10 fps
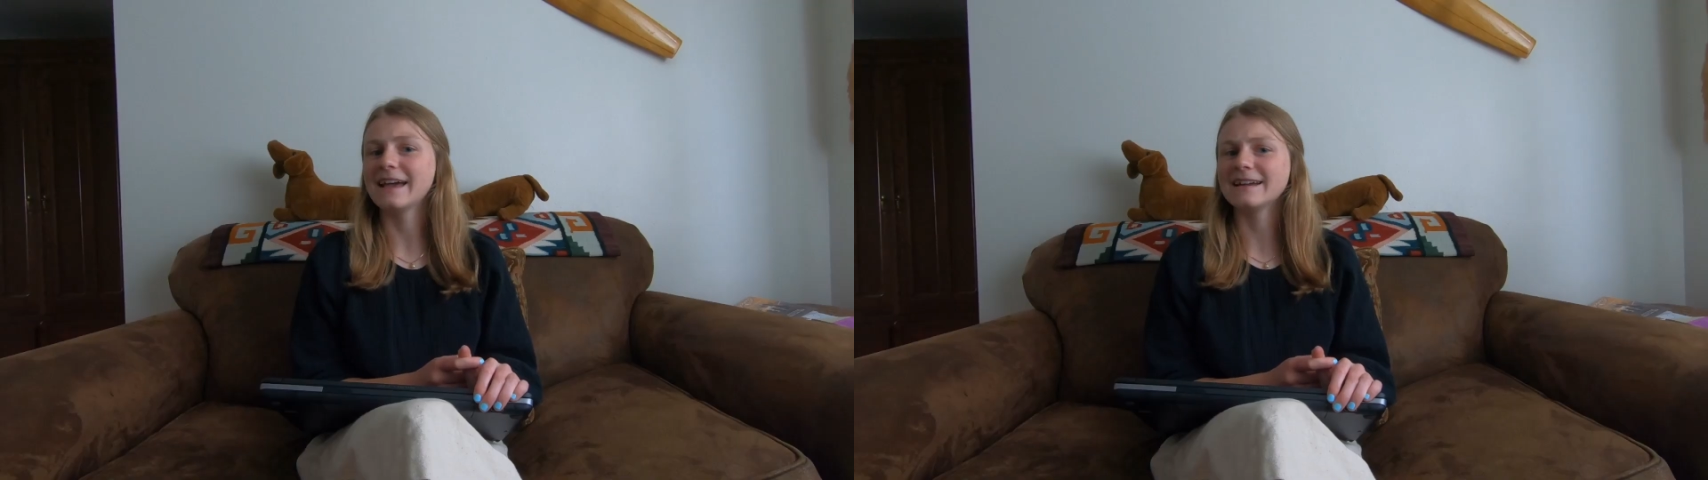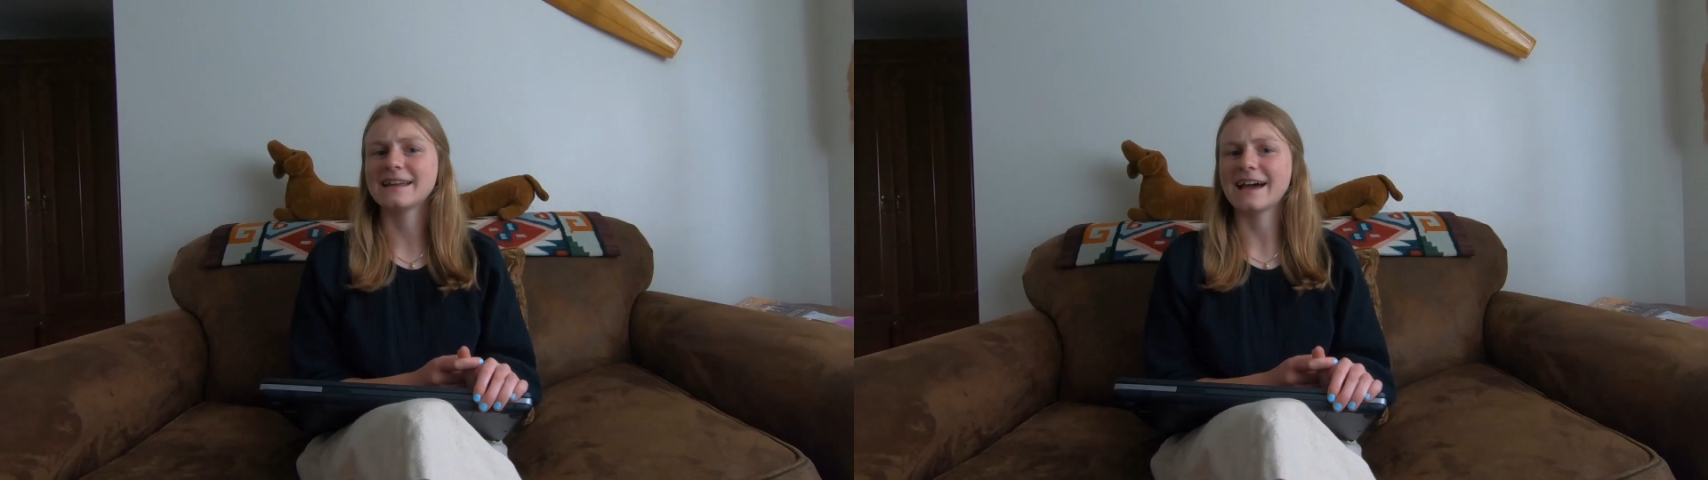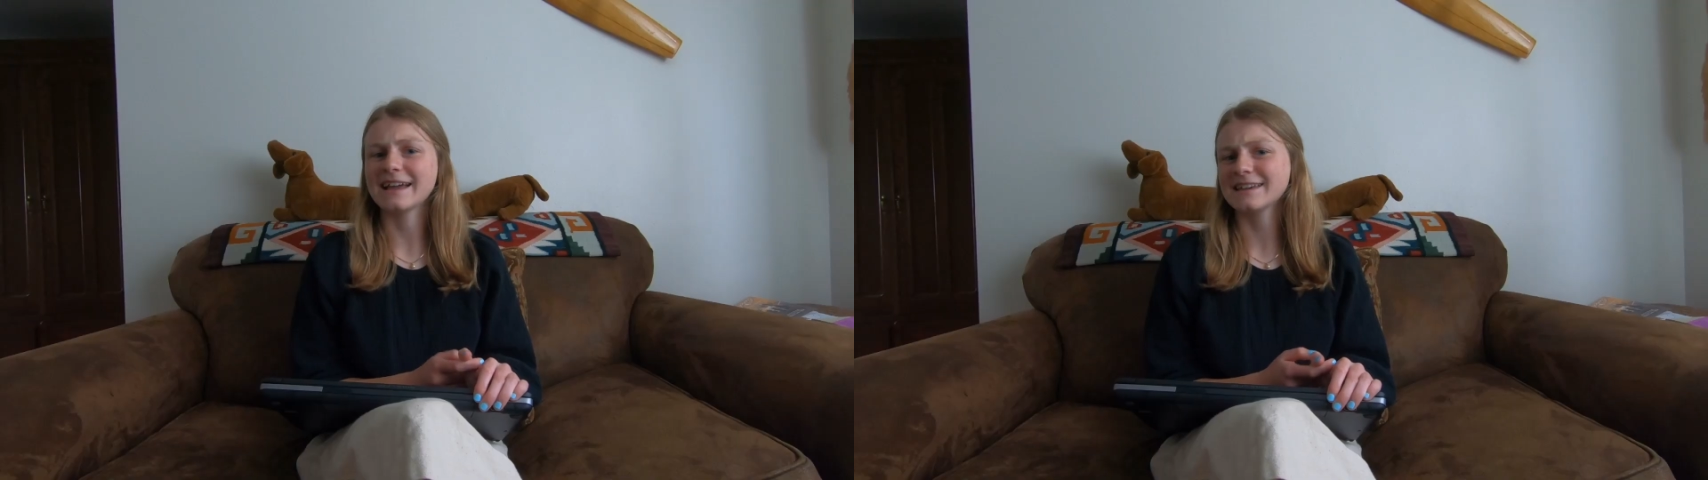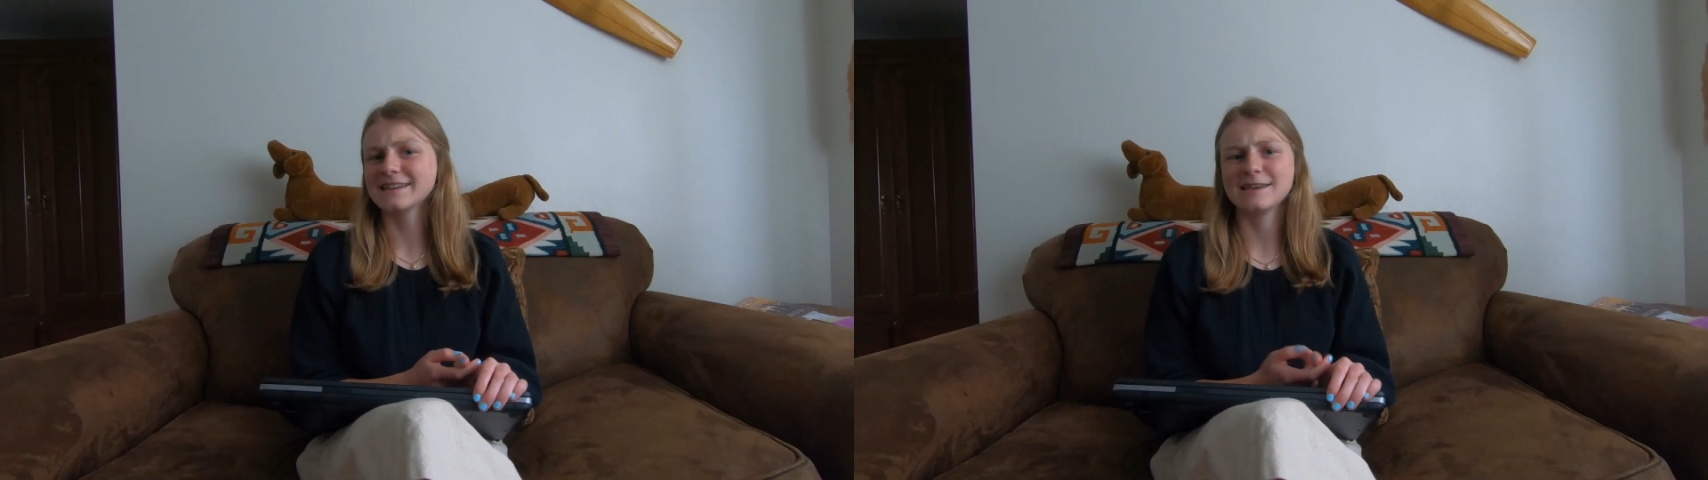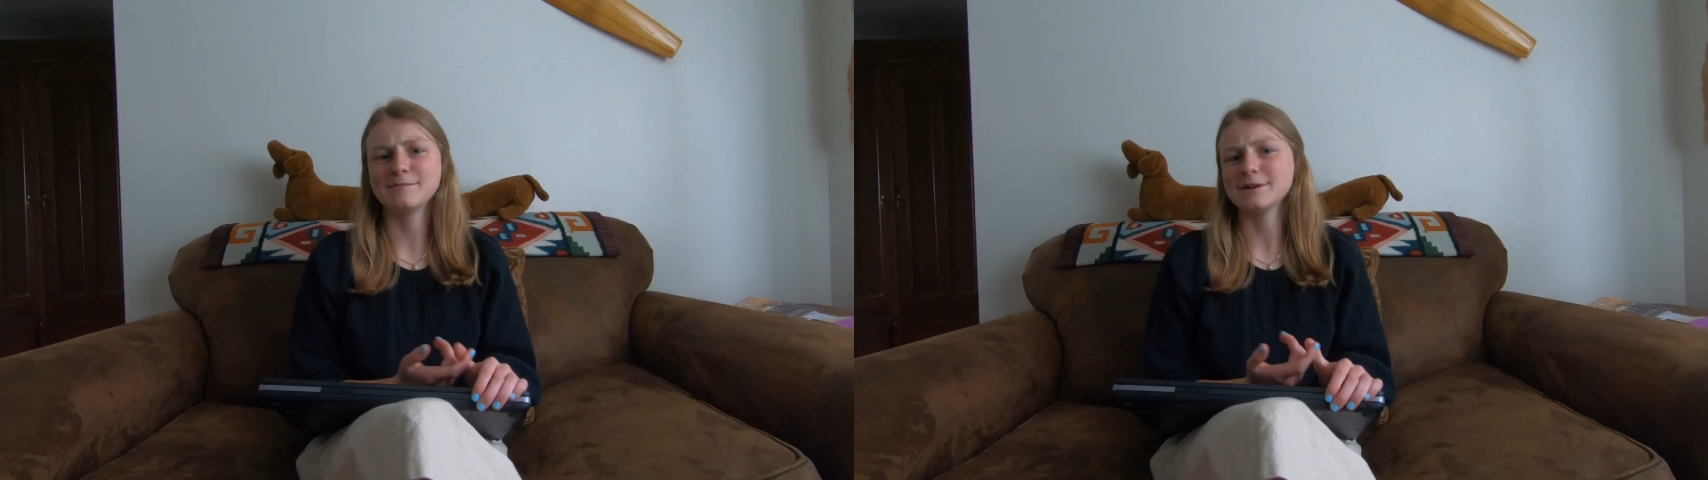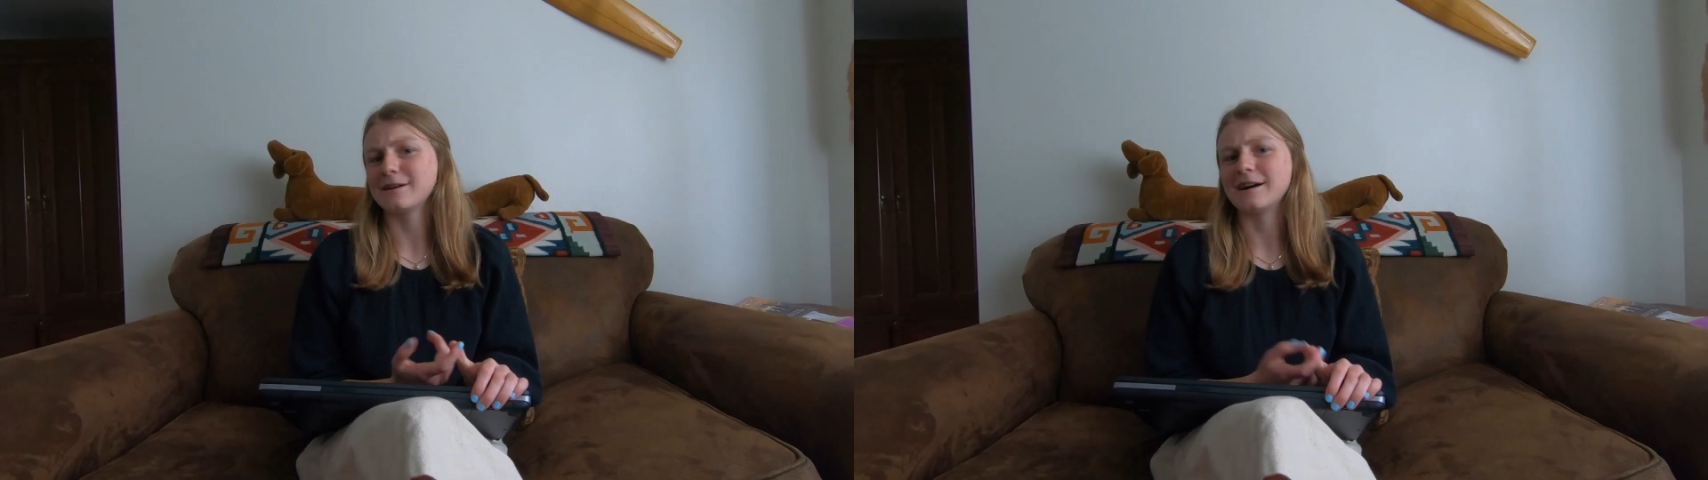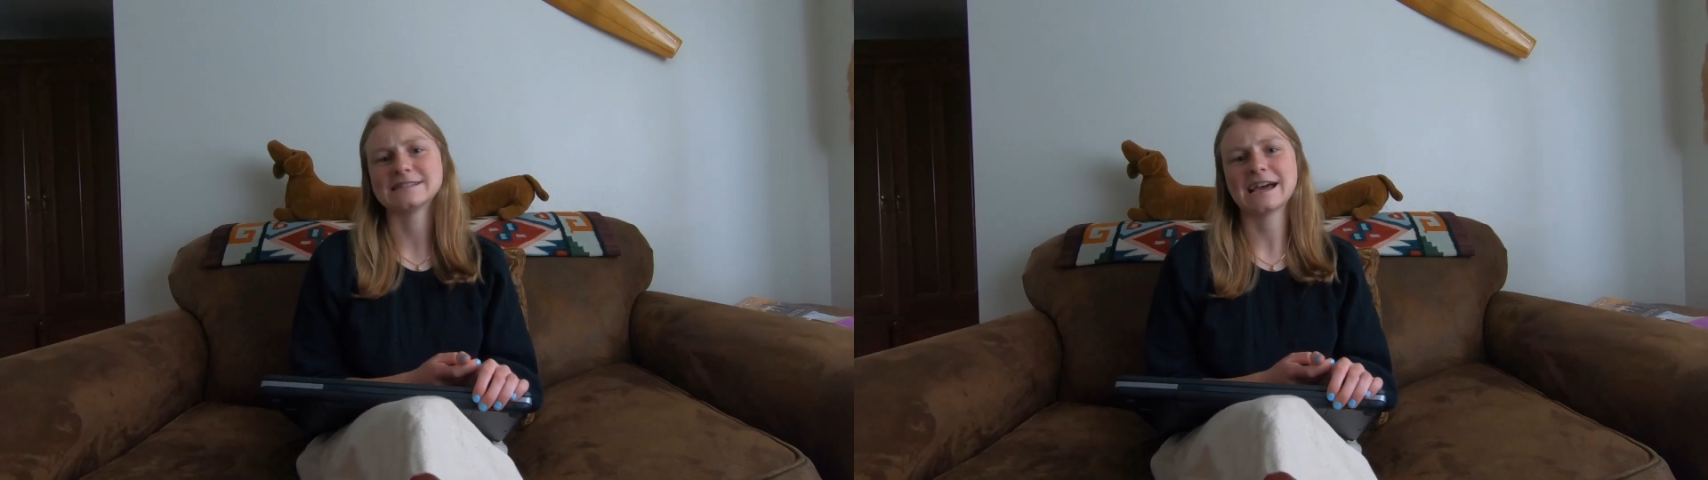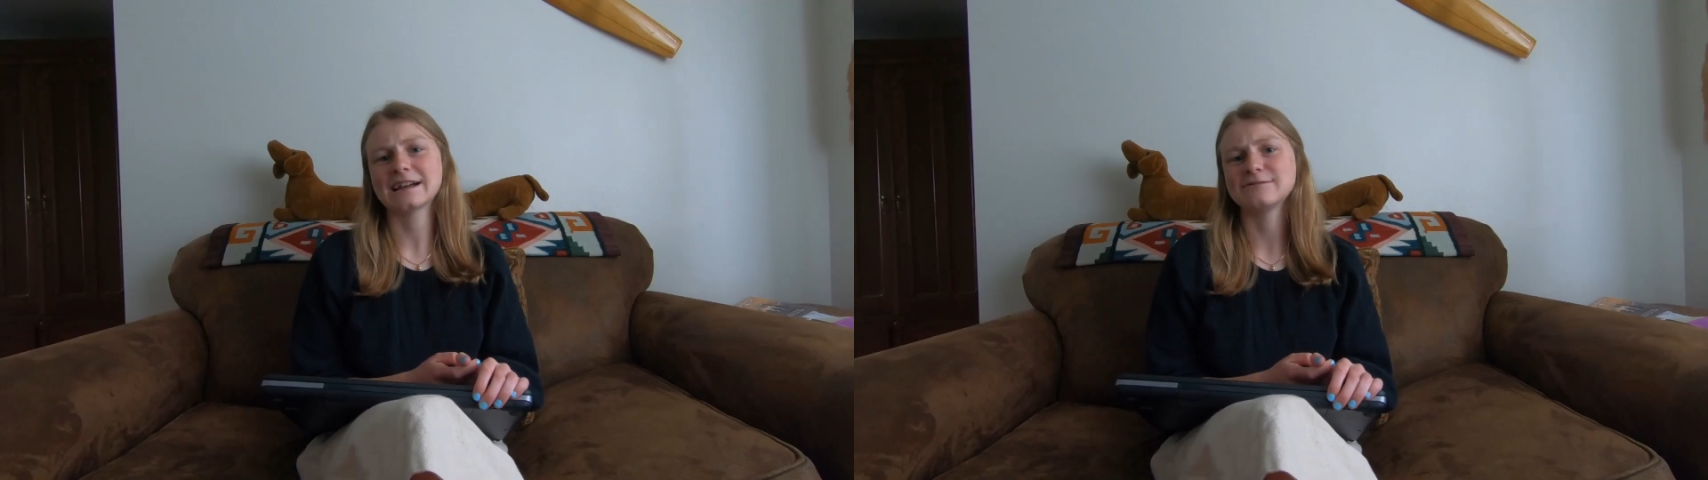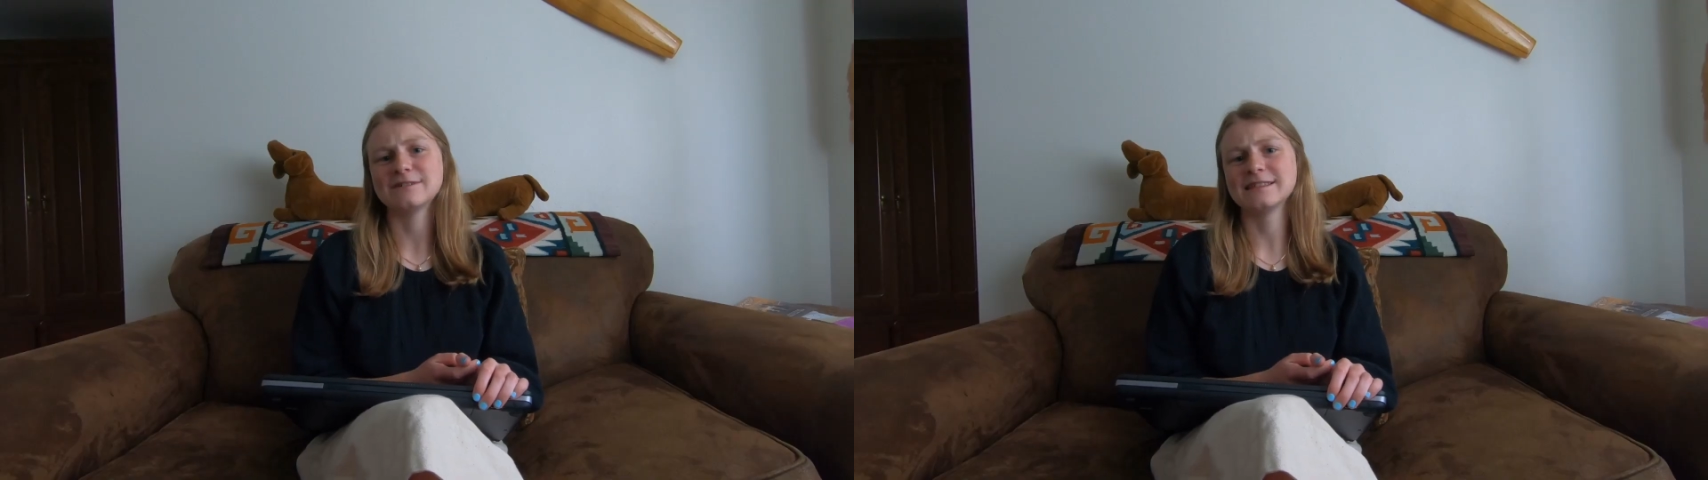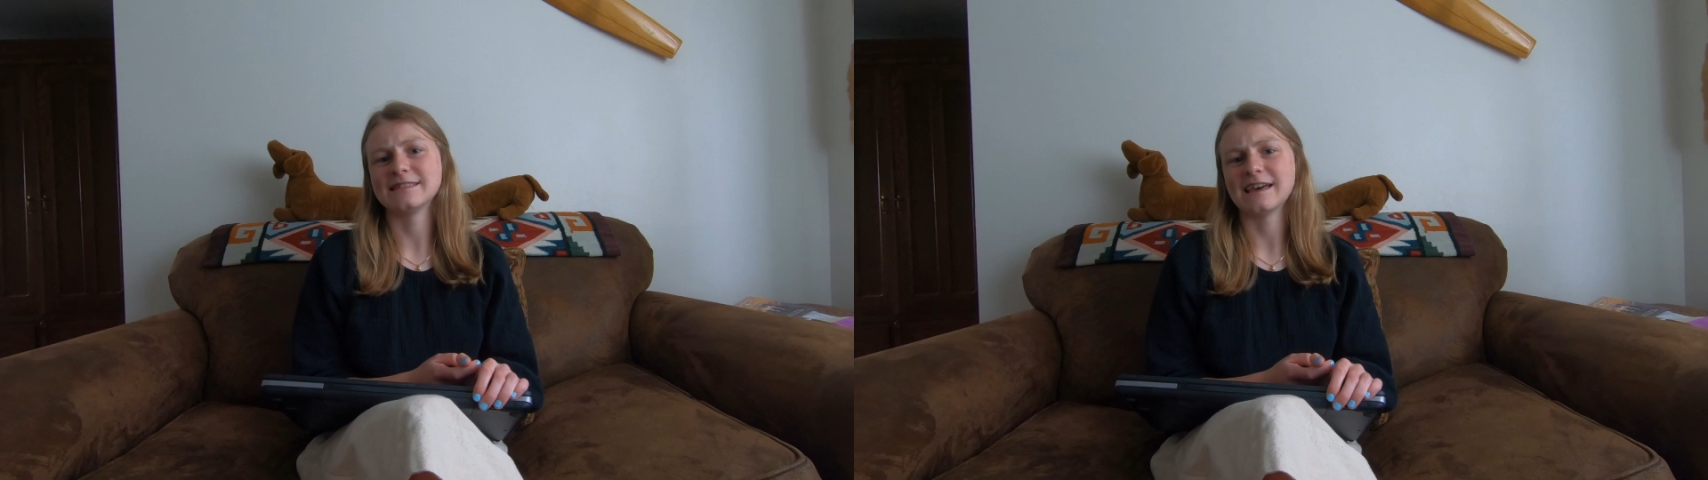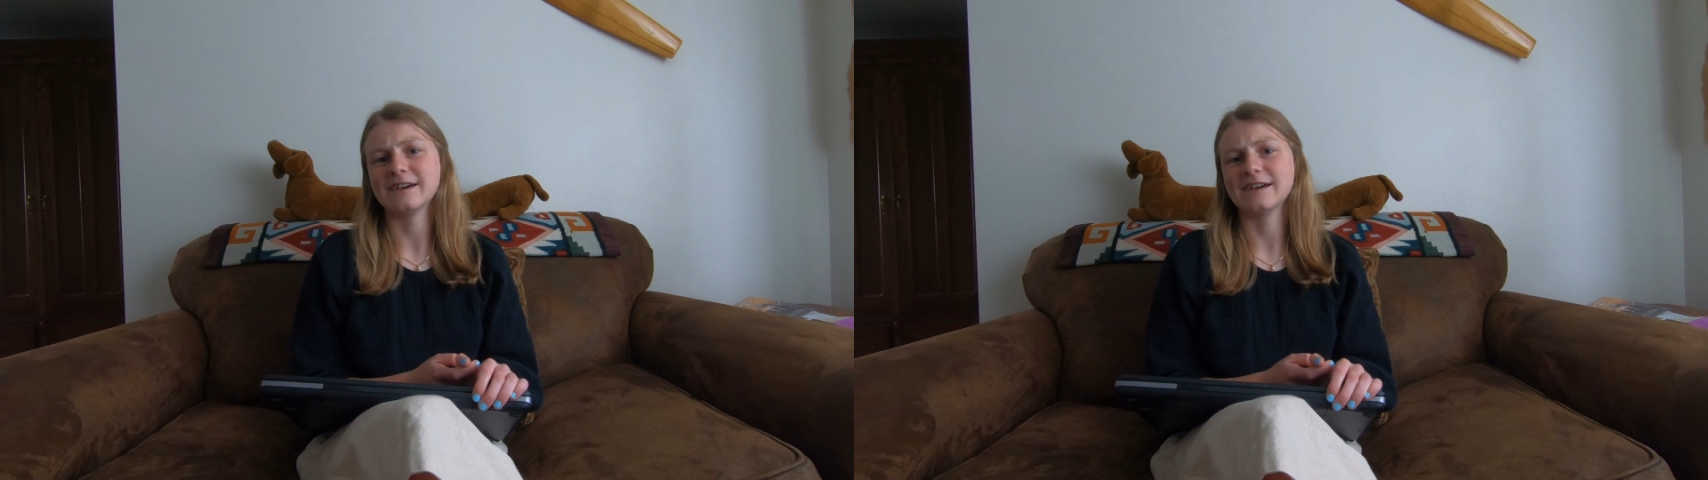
And I can keep in contact with